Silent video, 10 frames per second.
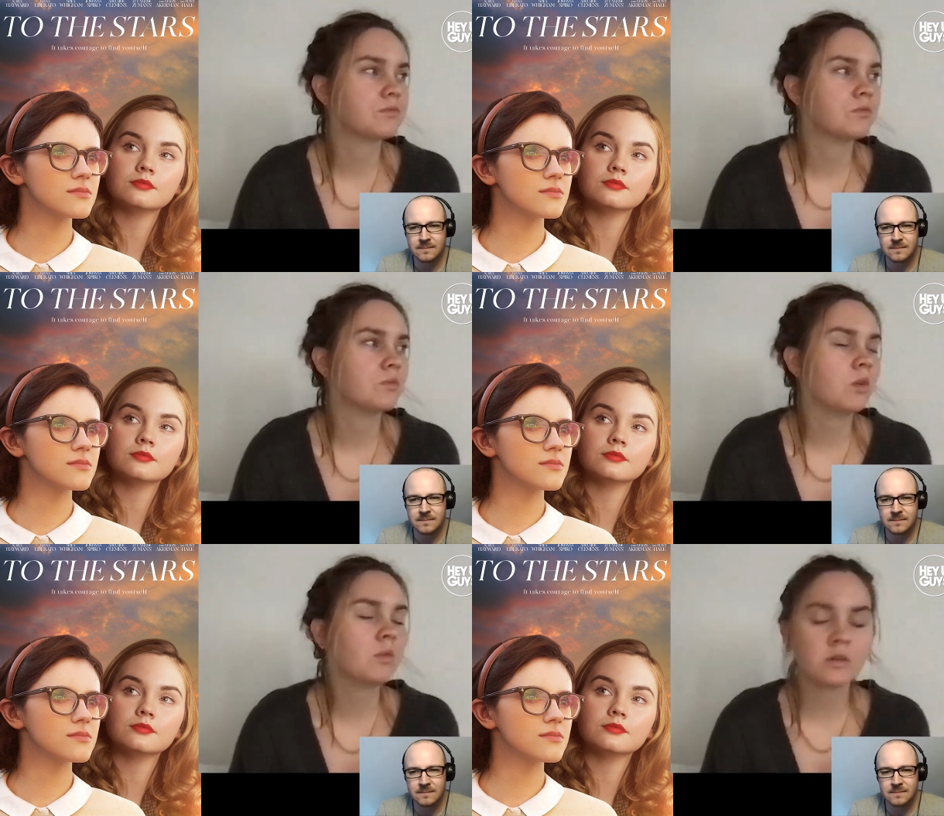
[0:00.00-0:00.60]

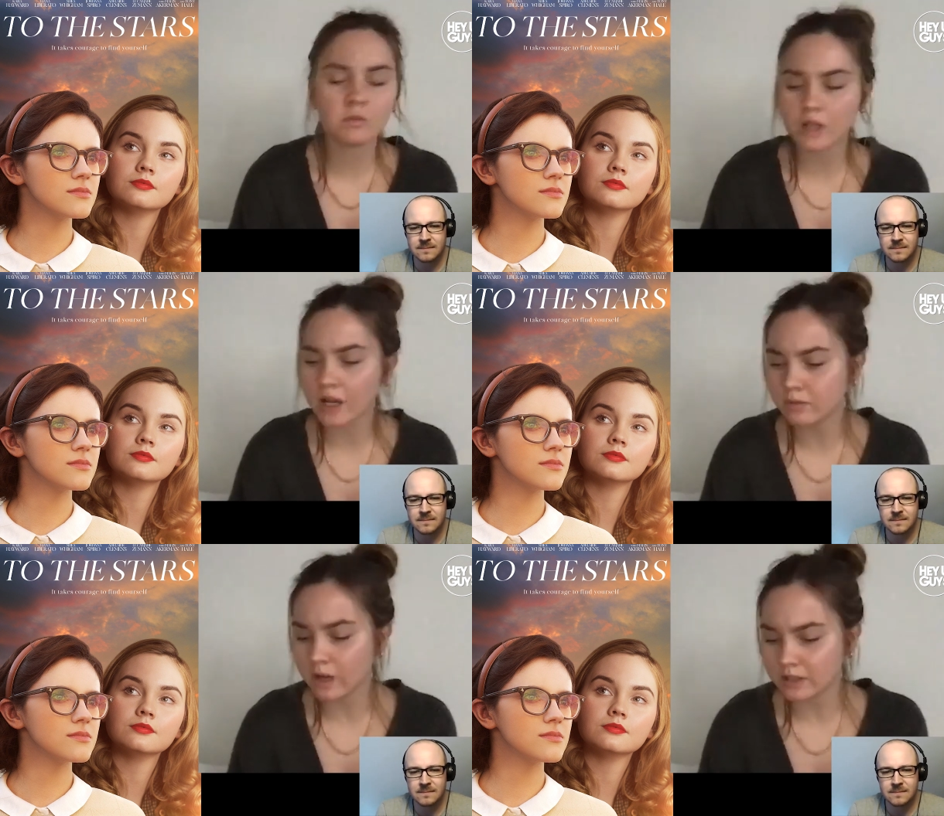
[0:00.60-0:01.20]
Speaker 1: well one when I
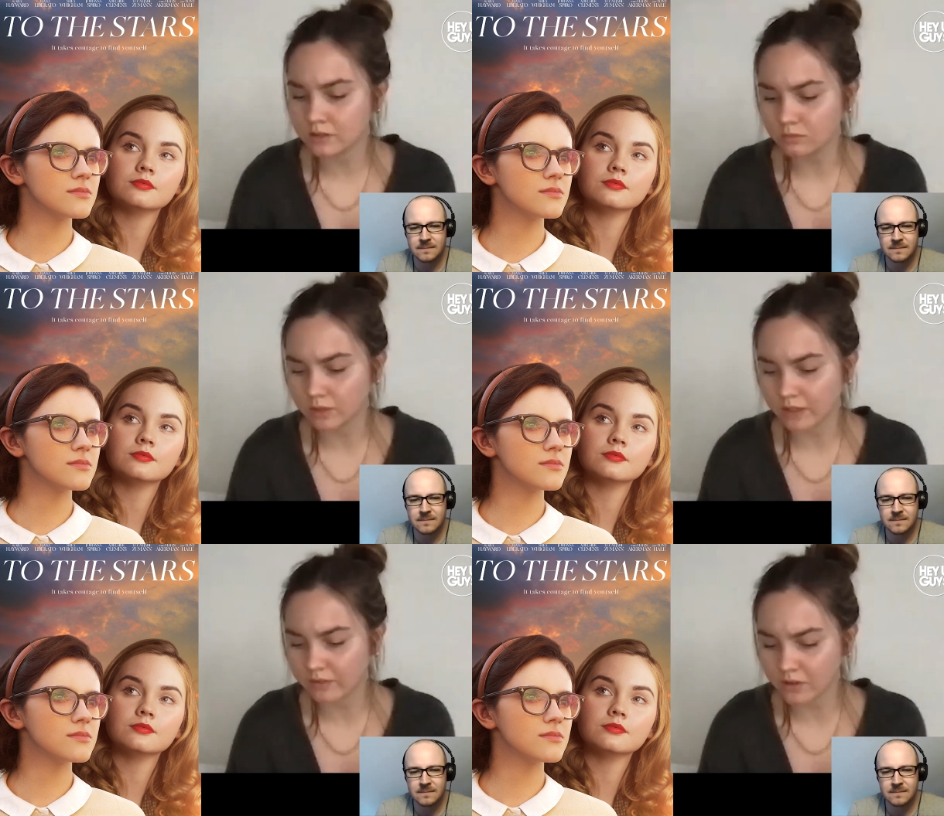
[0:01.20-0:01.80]
read when
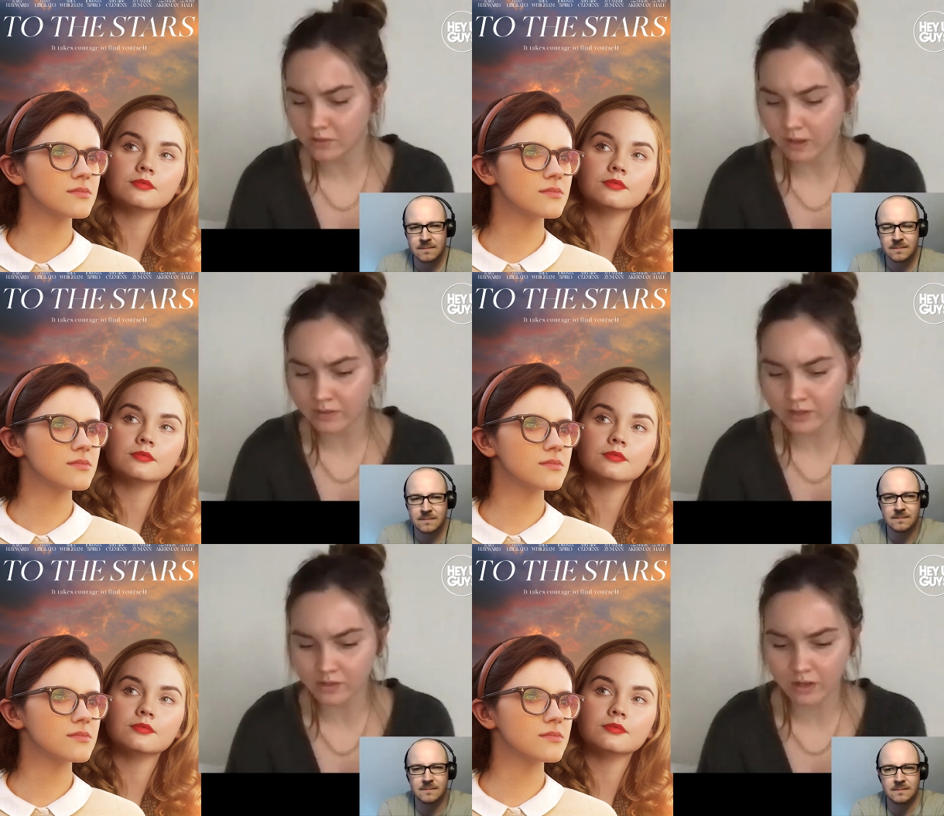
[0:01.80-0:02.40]
I first read
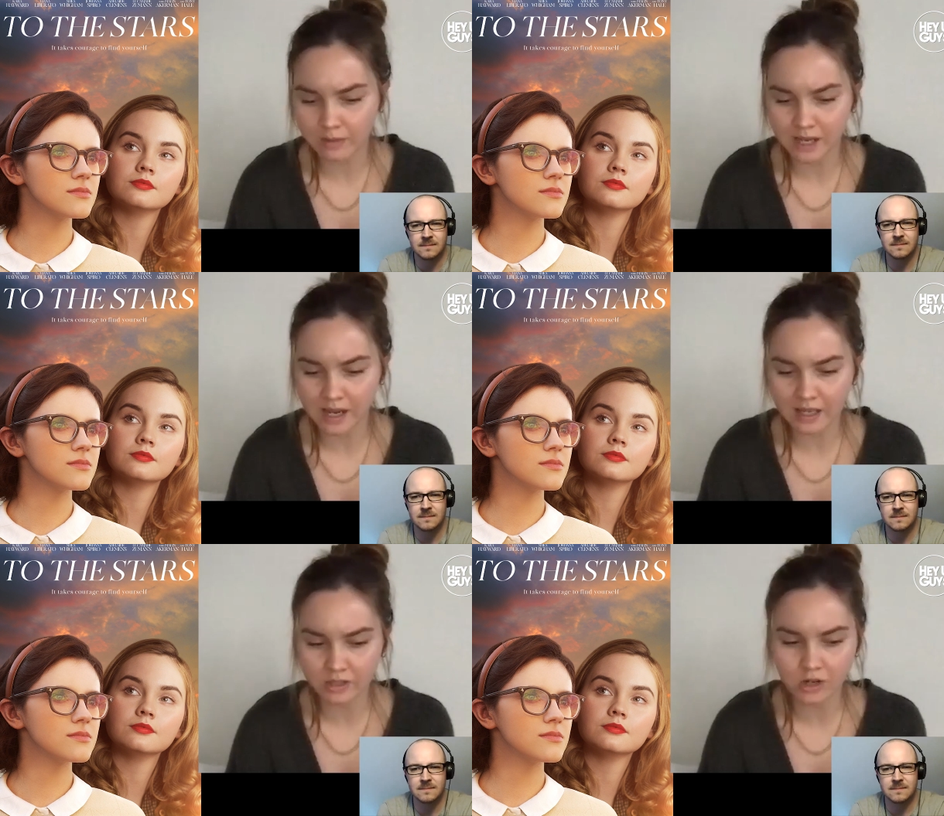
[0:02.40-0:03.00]
the script, I
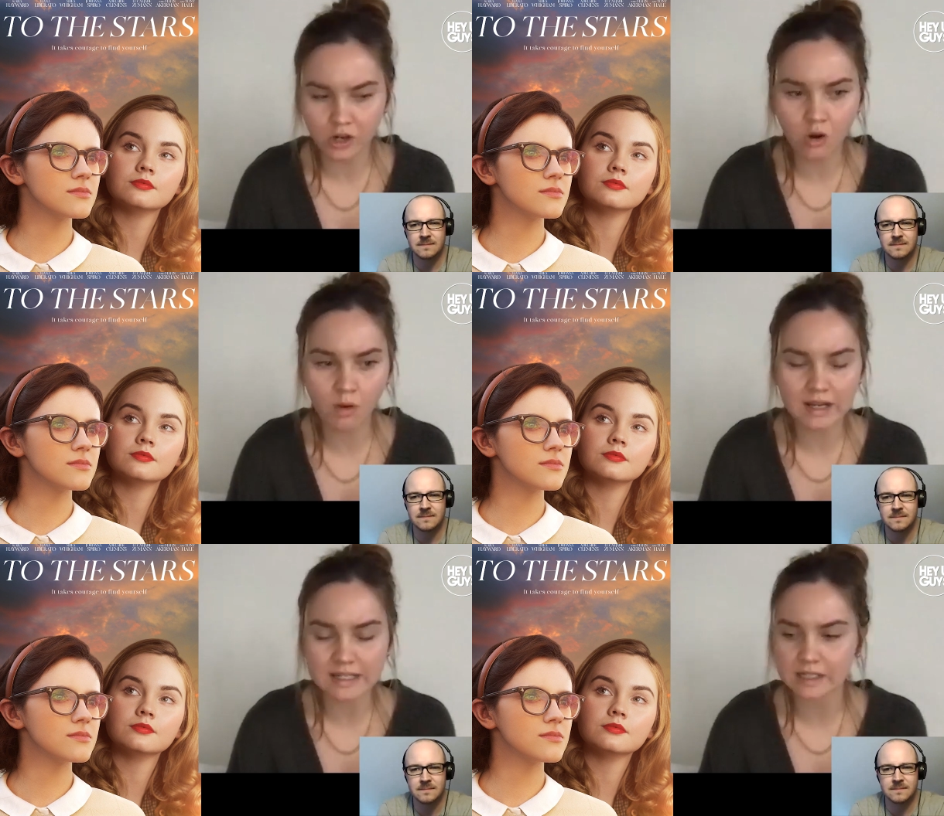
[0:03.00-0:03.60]
had no
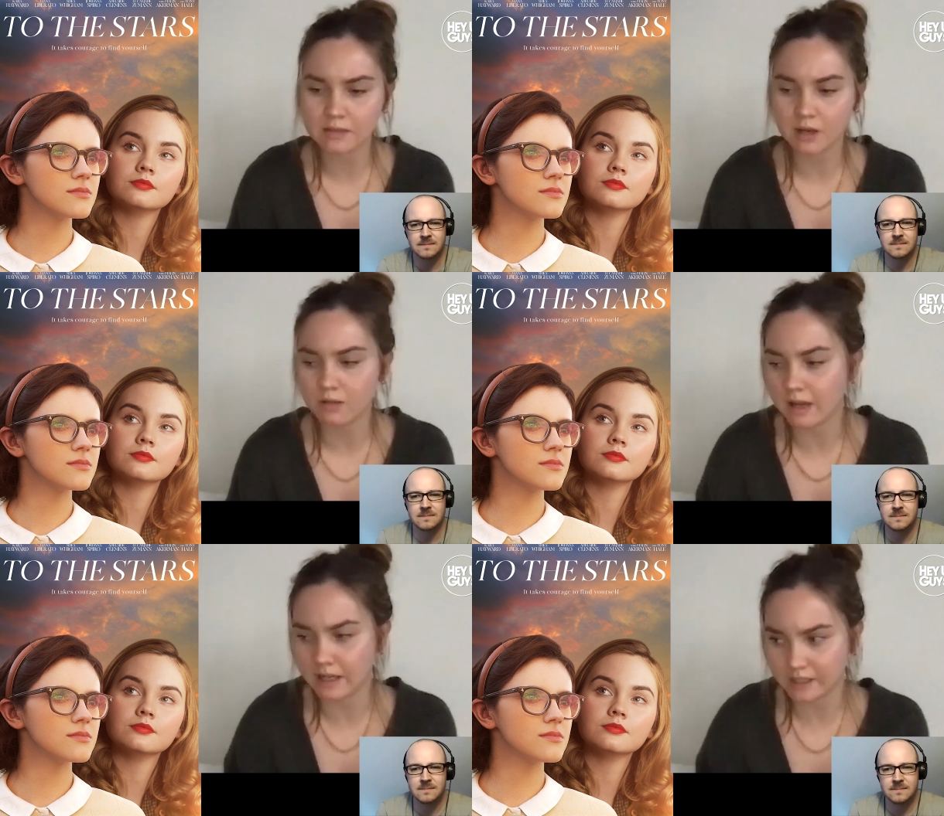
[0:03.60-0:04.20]
idea about
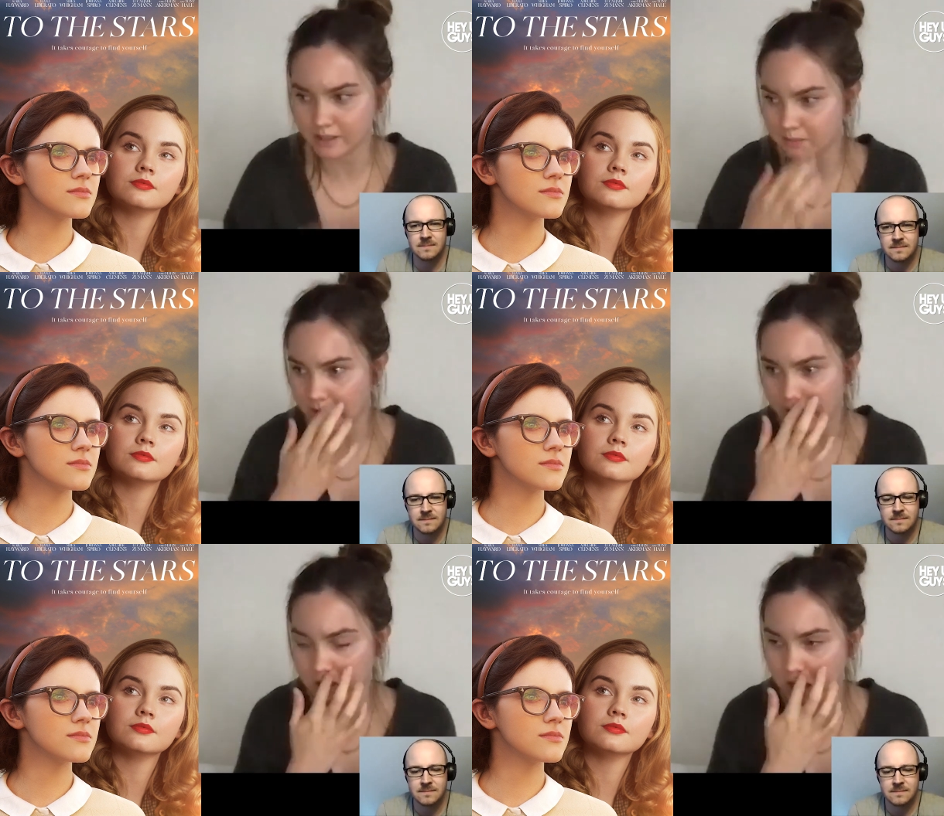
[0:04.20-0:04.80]
Maggie's
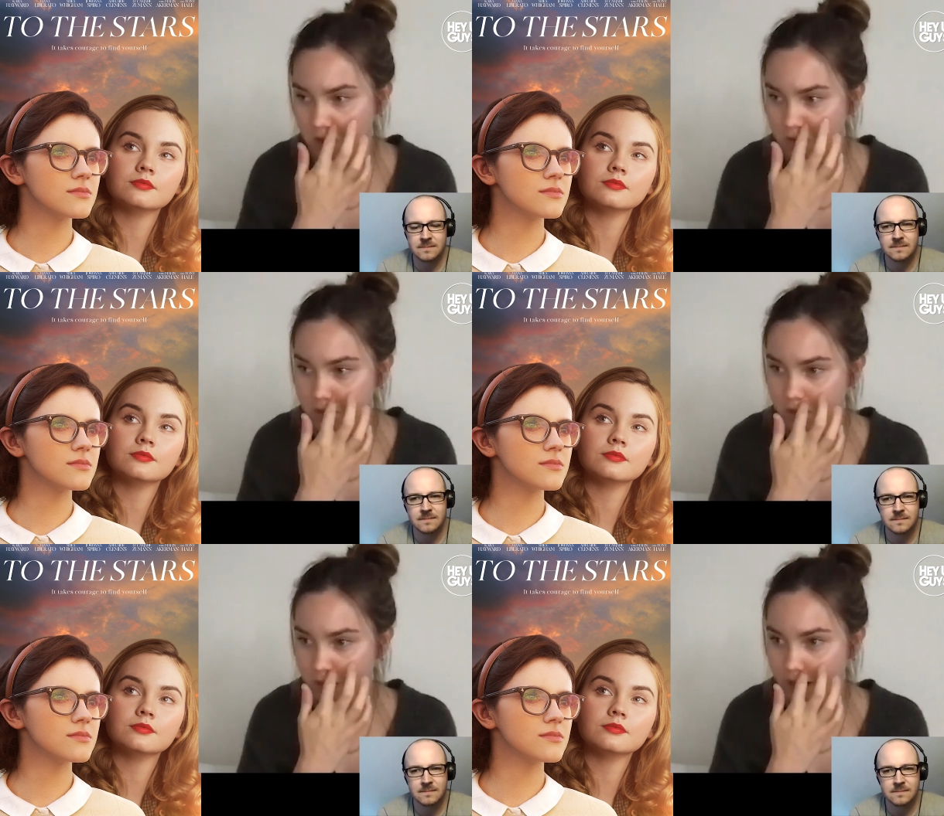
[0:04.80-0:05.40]
background
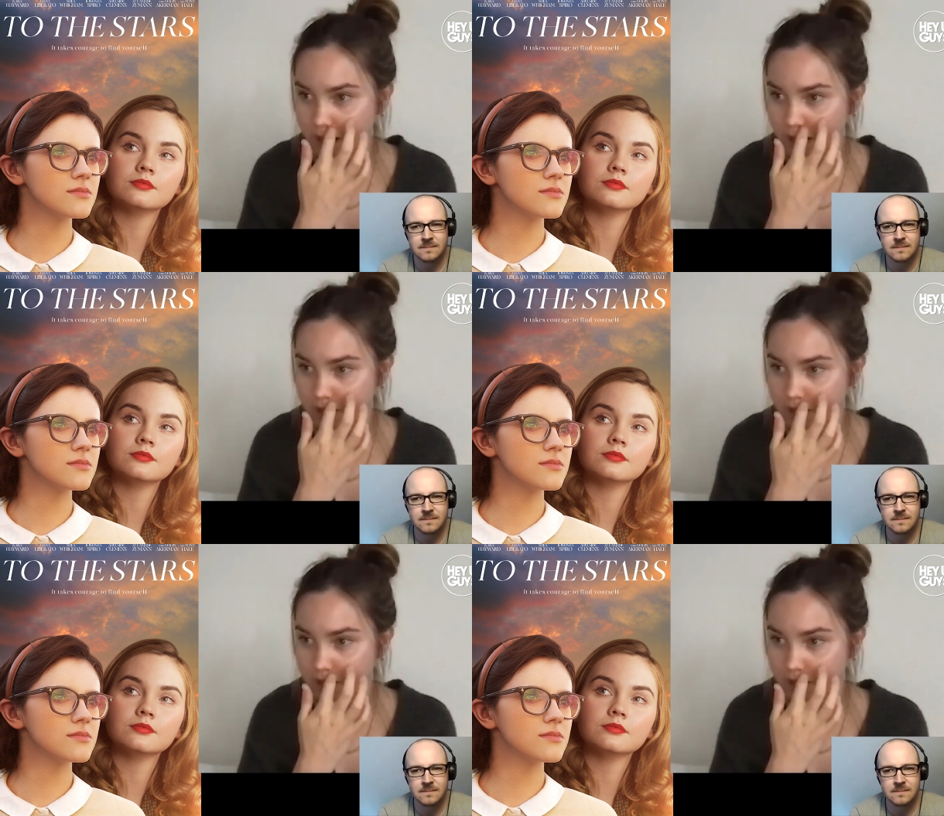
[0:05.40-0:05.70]
or I I,